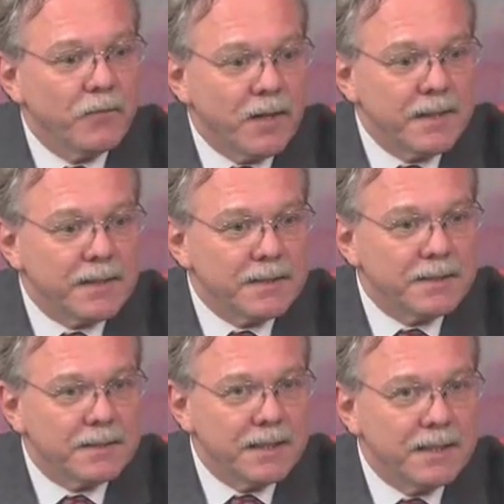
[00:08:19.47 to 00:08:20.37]
I'd like
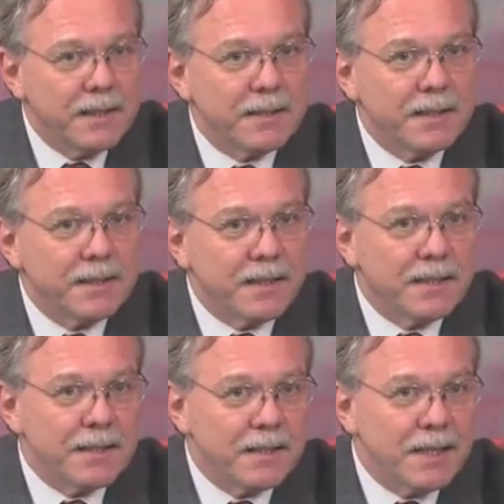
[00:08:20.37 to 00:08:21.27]
to say that
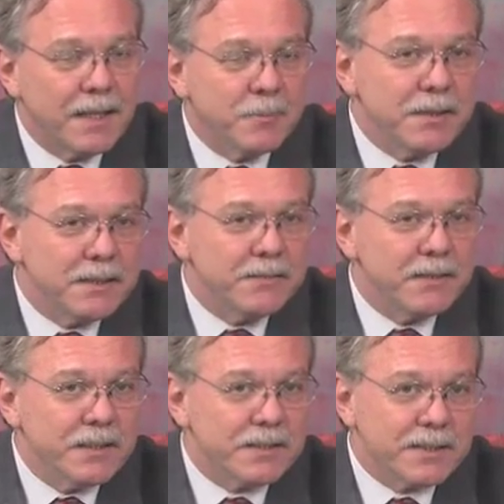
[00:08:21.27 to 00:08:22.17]
I believe
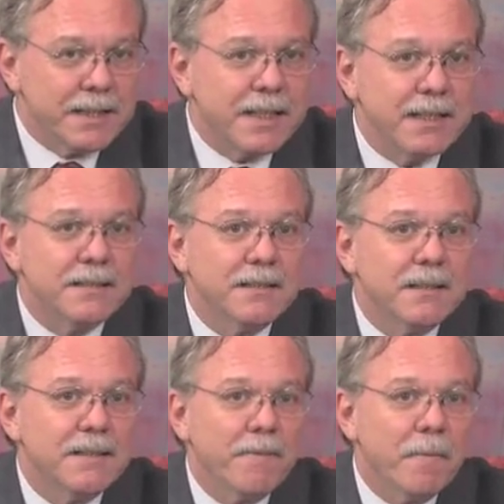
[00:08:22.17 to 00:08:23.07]
in this state
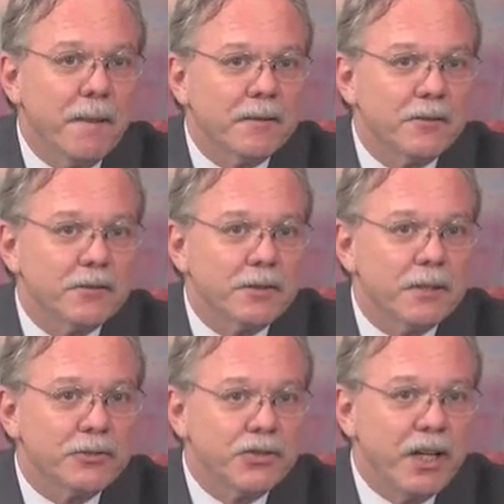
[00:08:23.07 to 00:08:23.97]
that there's
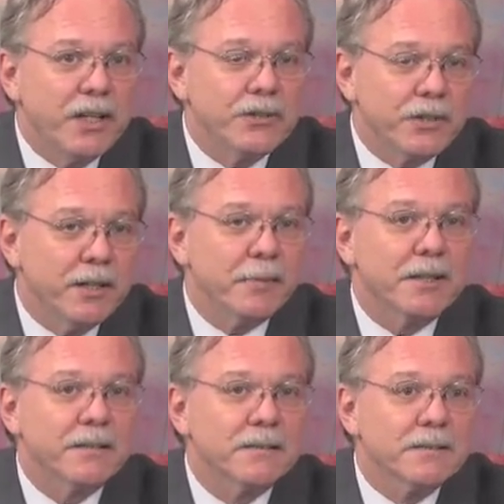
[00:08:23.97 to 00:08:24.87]
a change coming.